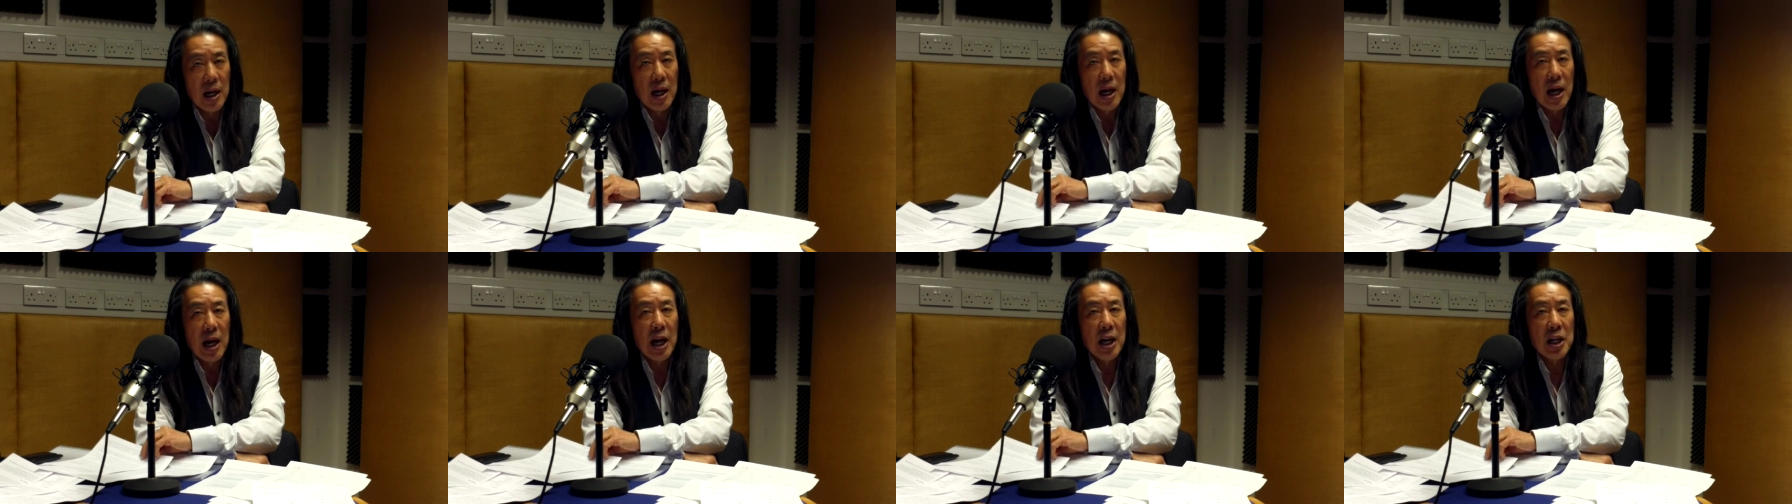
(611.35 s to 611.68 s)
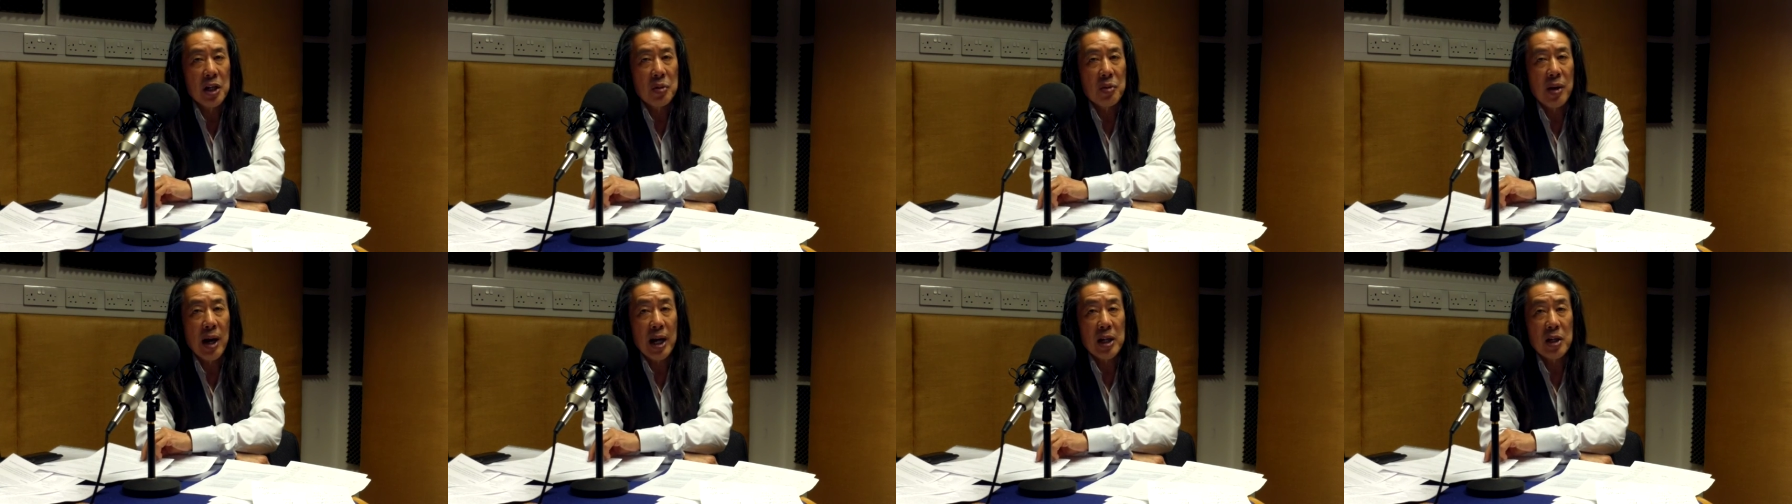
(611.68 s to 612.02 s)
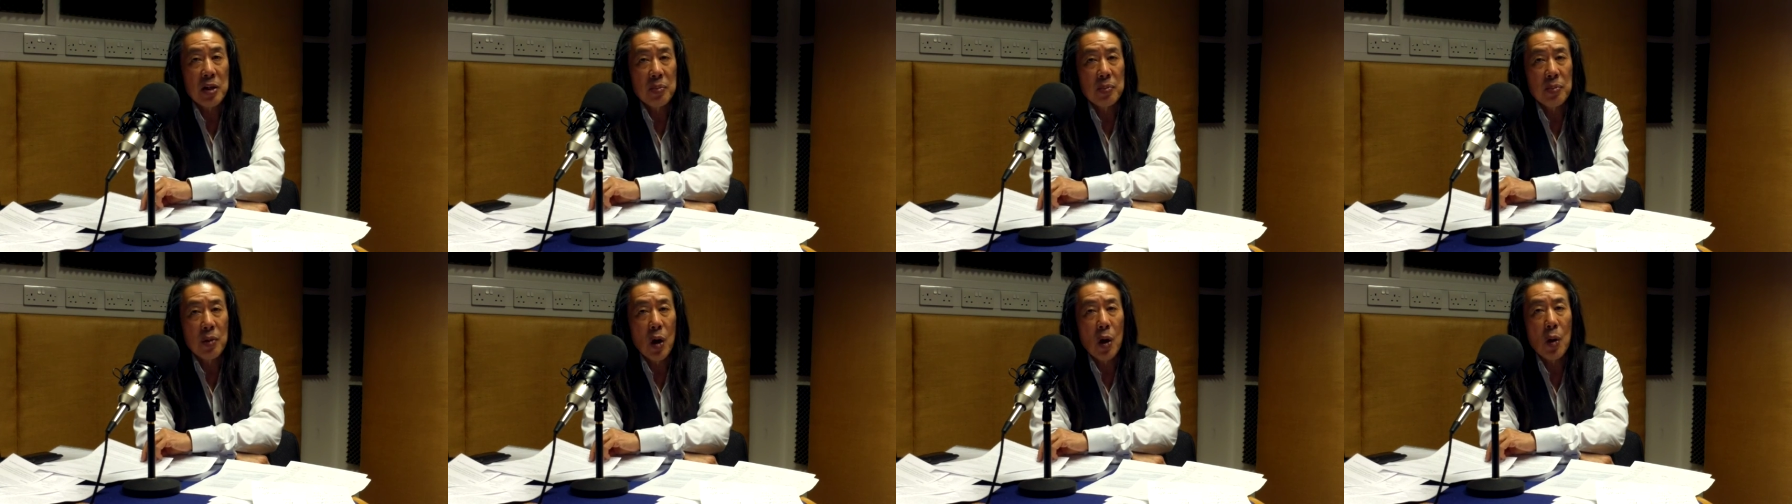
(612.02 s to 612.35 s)
and try to
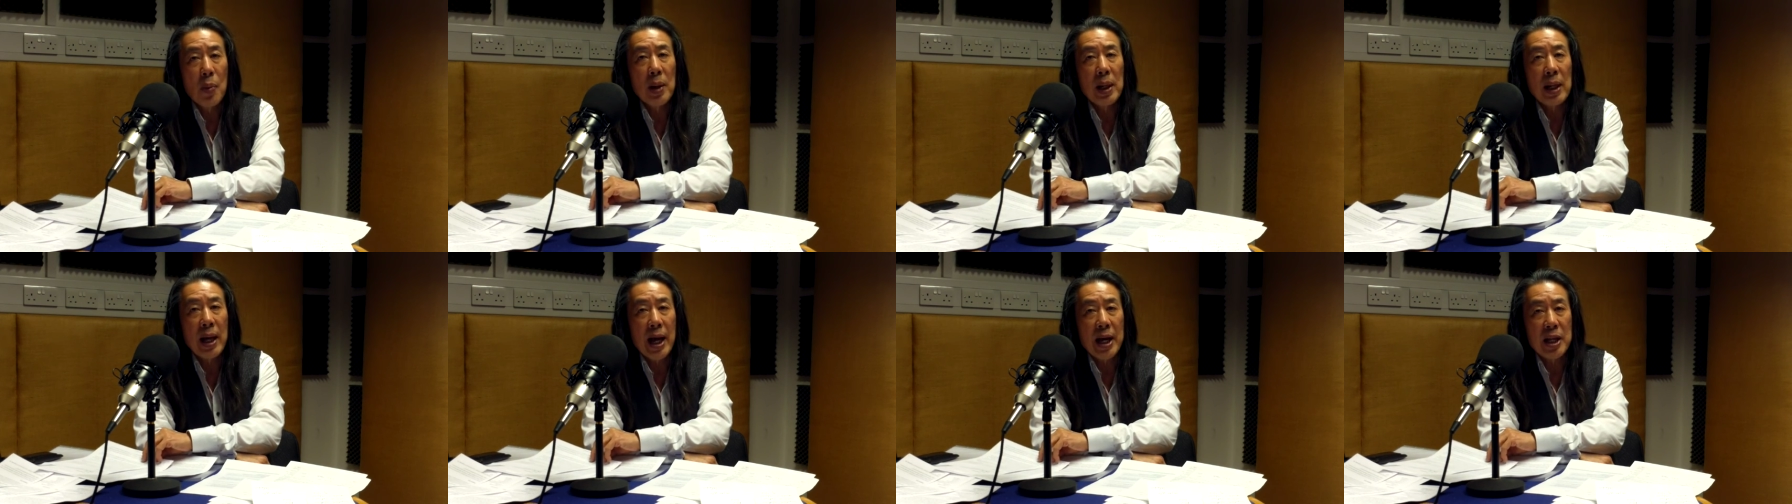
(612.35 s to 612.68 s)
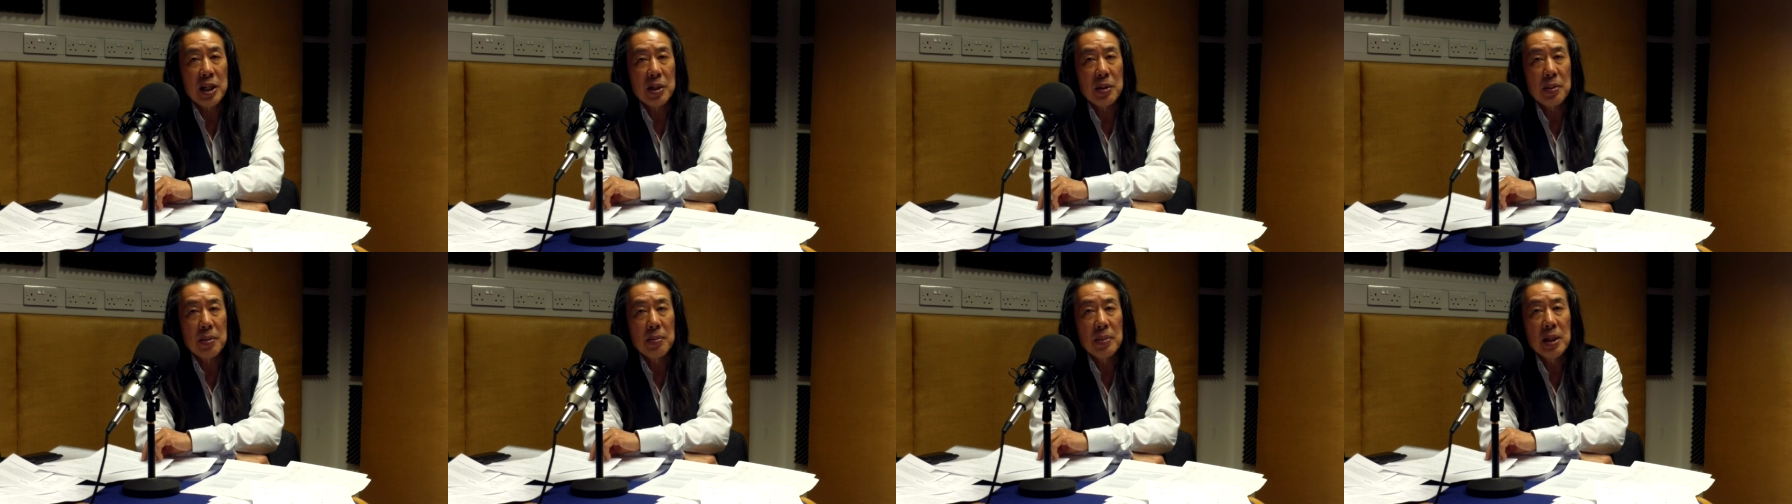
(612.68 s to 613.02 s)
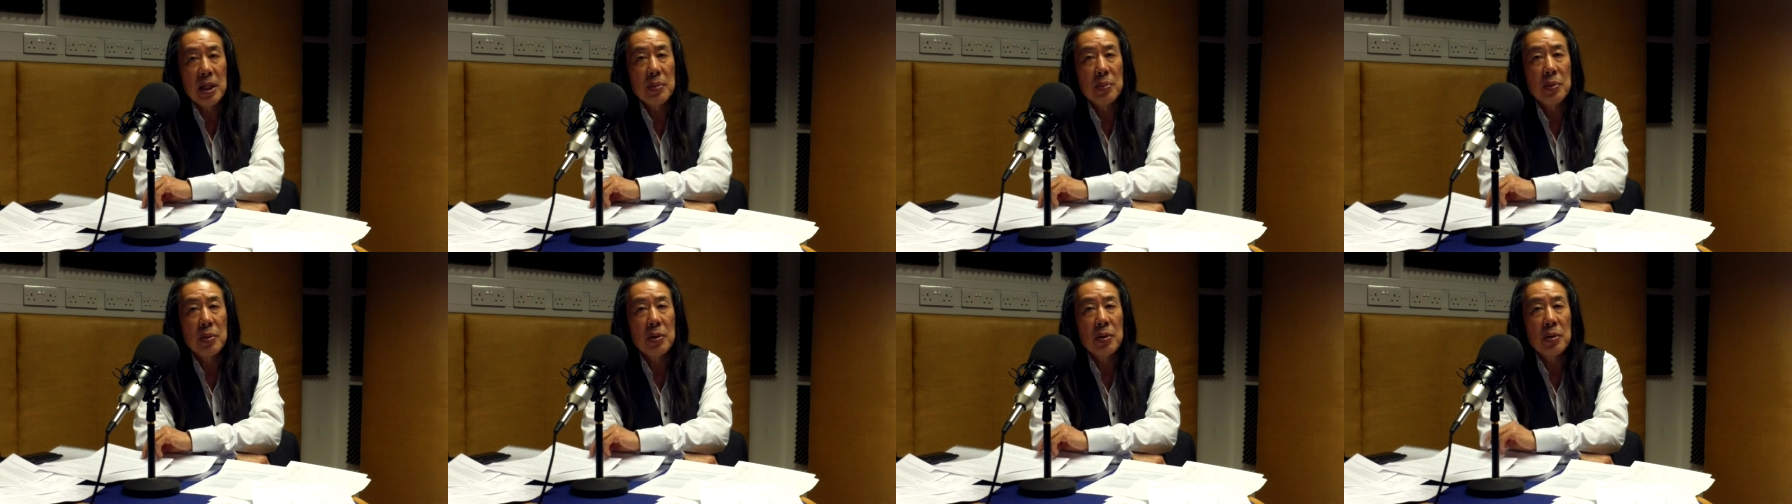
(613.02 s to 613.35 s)
mobilize
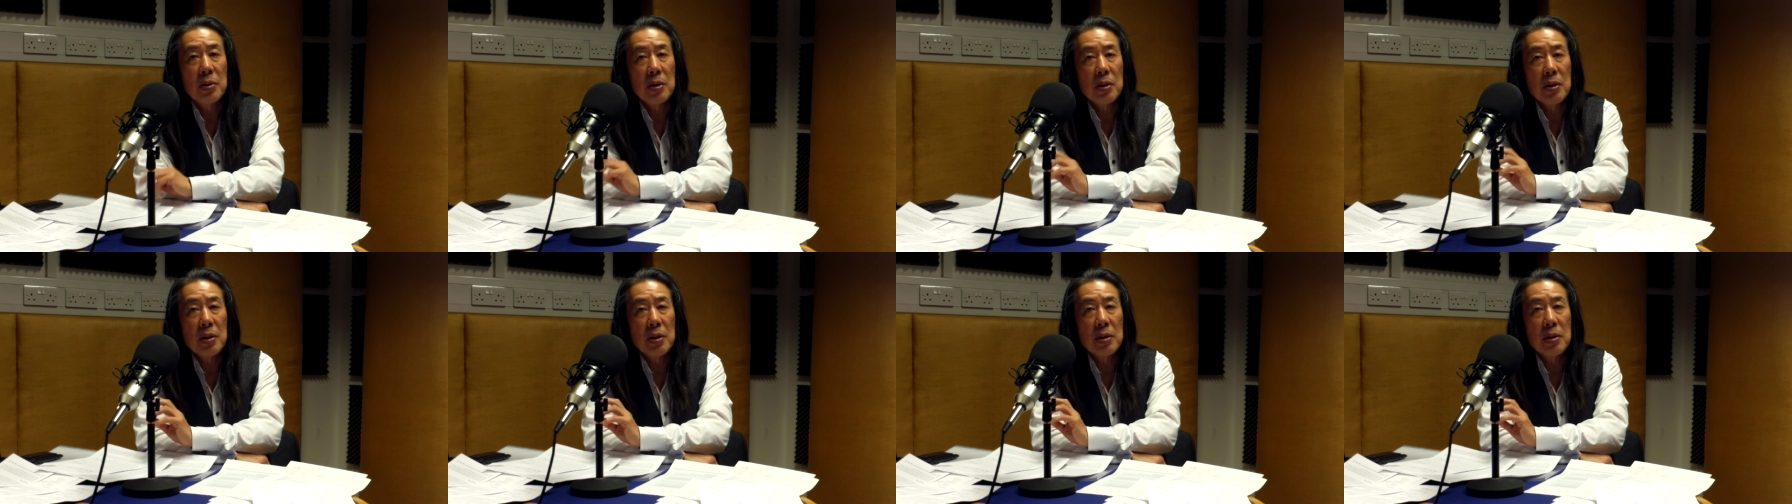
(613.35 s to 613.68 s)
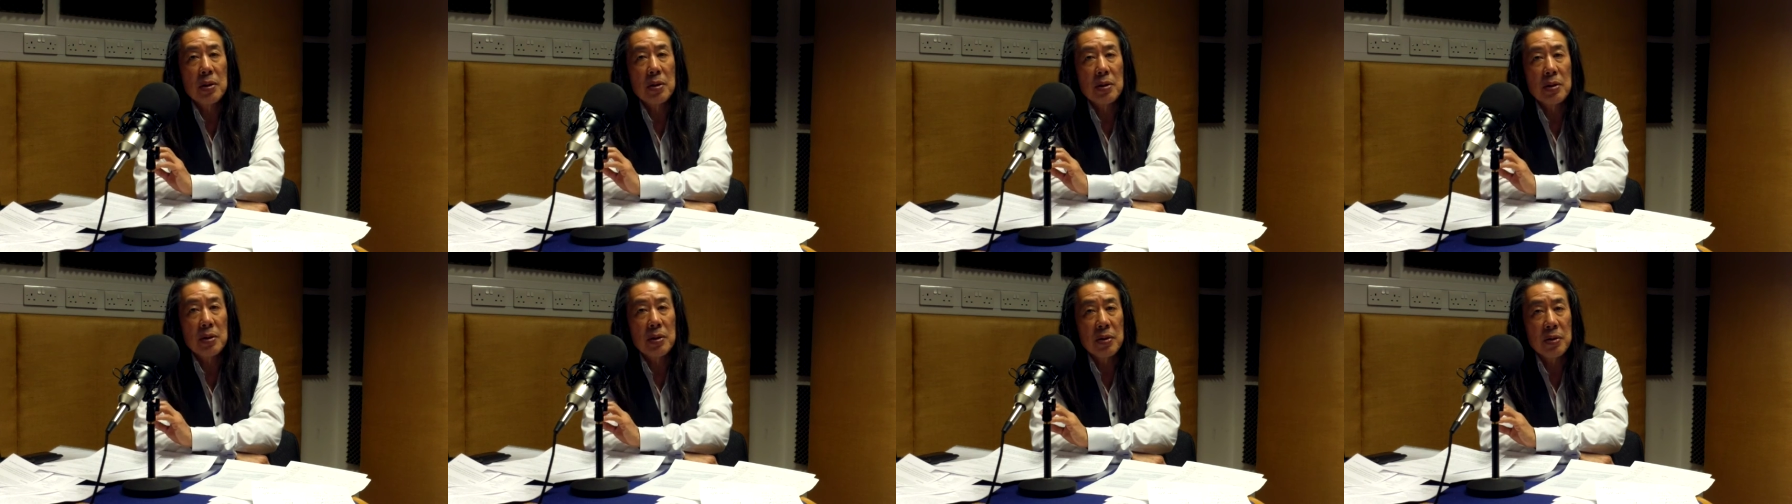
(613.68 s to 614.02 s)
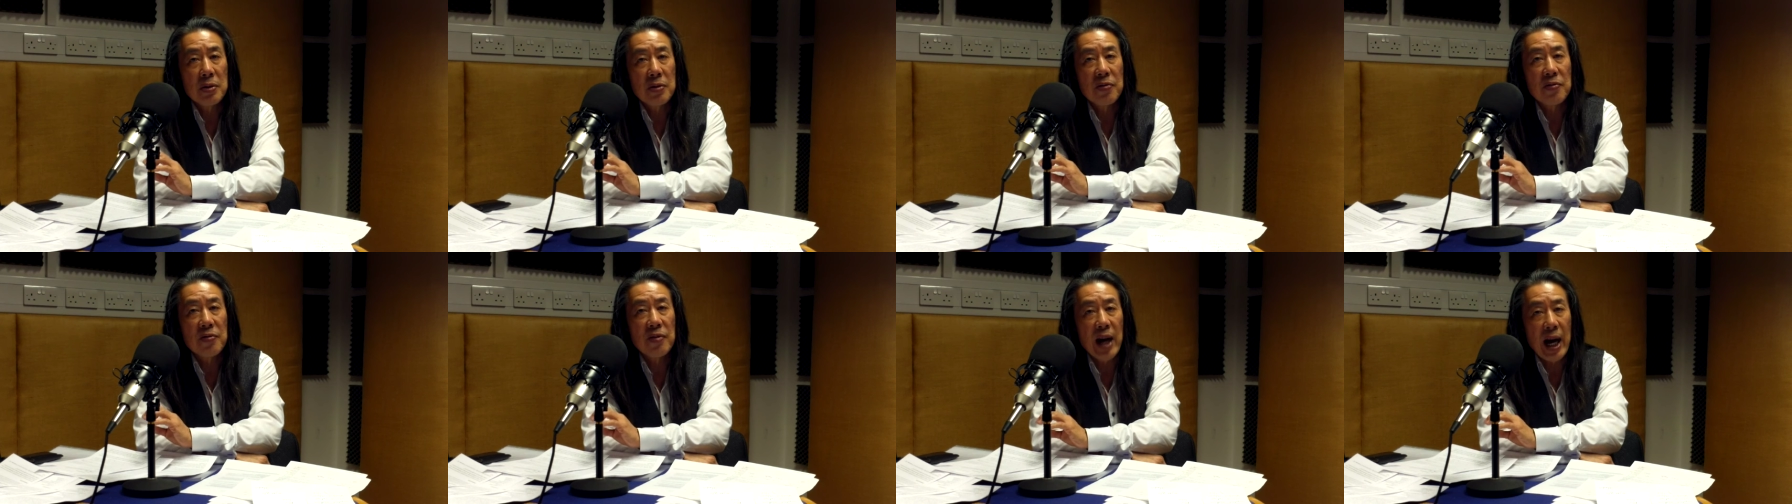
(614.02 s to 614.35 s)
people to
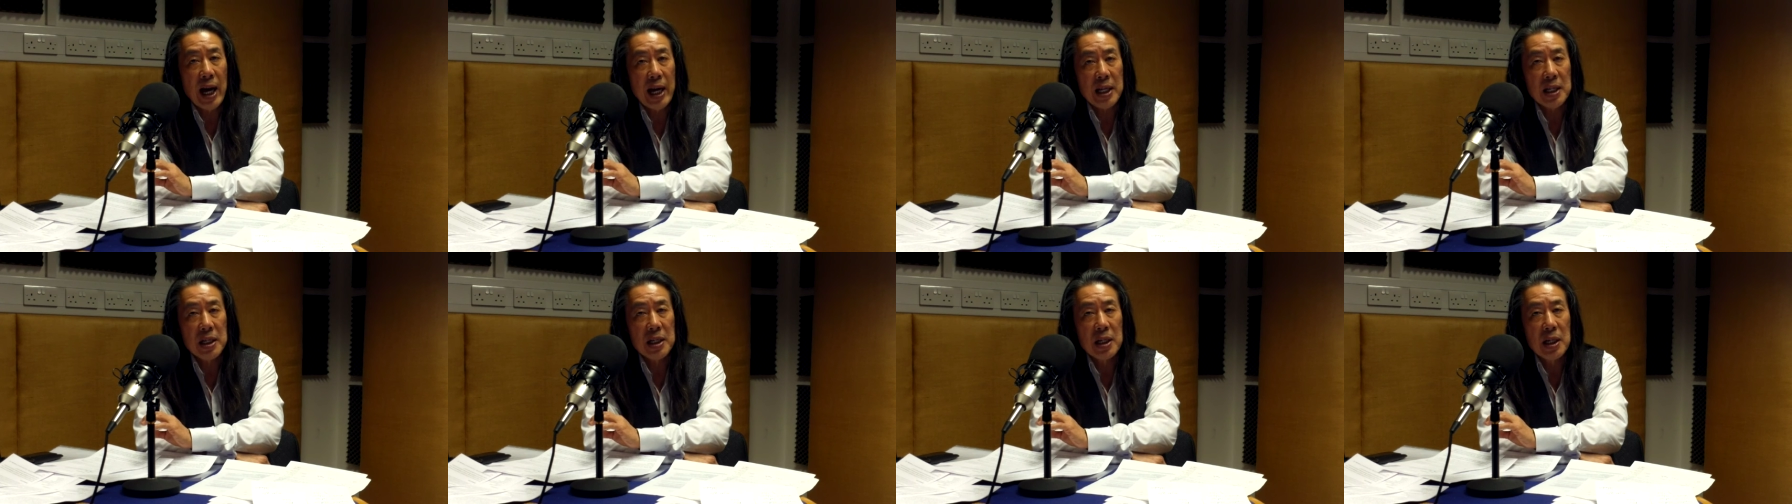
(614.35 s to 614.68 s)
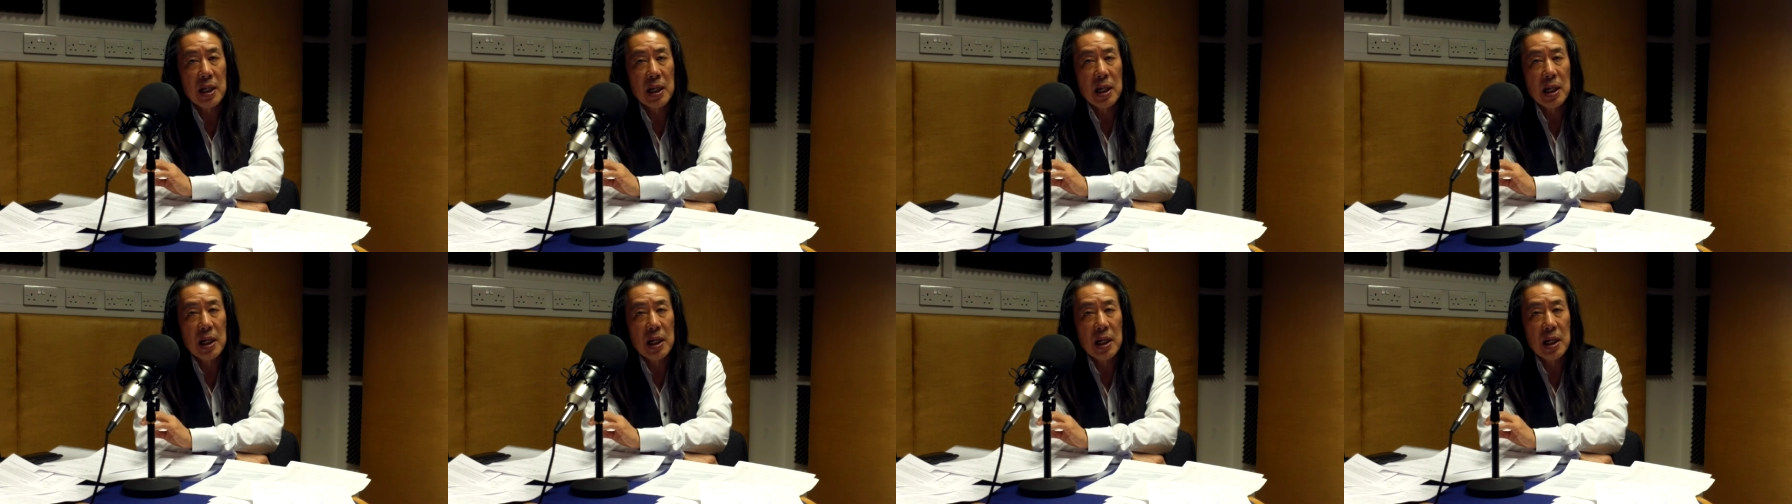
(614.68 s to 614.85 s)
fight.